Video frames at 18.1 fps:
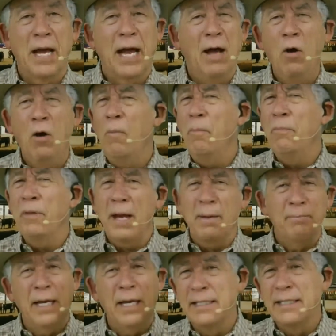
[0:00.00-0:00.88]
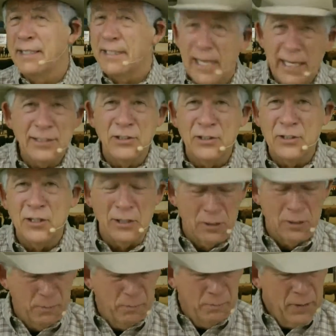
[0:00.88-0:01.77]
I hope that makes sense
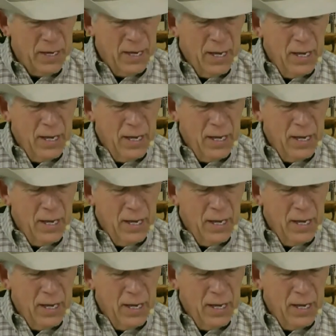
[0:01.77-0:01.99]
to you.